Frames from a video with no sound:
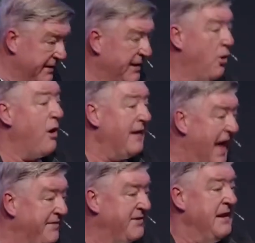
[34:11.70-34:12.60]
into our
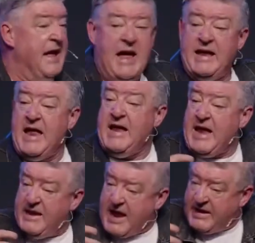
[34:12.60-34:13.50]
life,
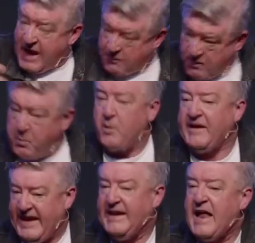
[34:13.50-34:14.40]
and now we're born
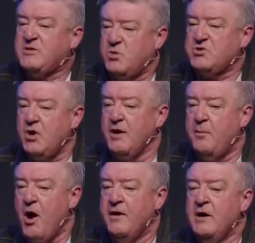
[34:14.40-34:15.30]
again. That's what it's all
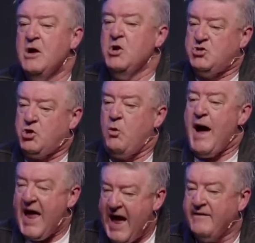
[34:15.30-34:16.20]
about. So
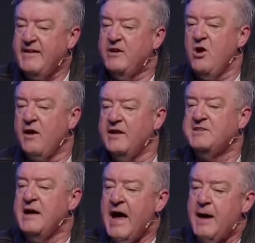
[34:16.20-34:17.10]
I had to
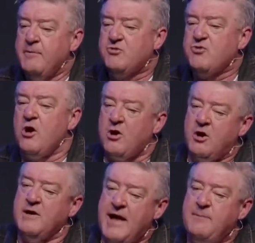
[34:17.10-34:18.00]
acknowledge, I'm a
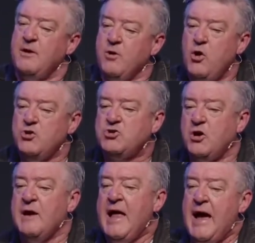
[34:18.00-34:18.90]
drunkard, I'm a
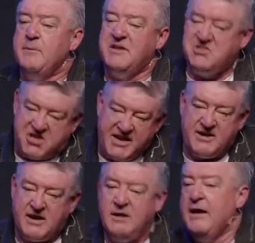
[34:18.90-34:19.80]
loser, I'm a
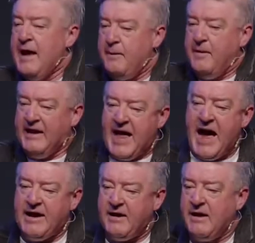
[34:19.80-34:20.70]
cheater, I'm a
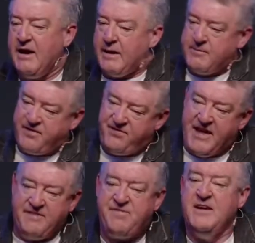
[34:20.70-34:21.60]
liar, I'm a
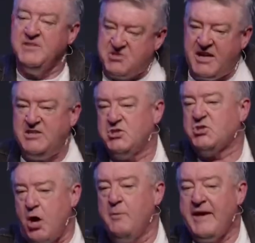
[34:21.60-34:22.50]
thief.
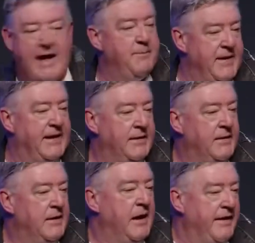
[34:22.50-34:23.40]
Jesus, come and help me.
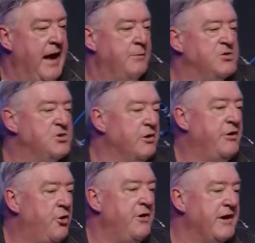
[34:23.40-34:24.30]
And that was
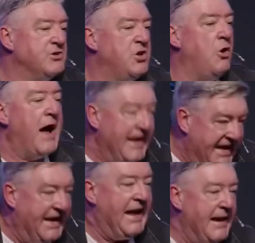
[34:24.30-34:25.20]
32 years ago, and
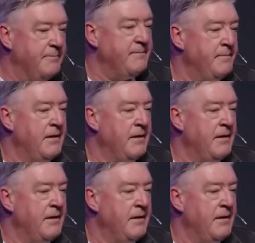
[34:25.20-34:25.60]
he came,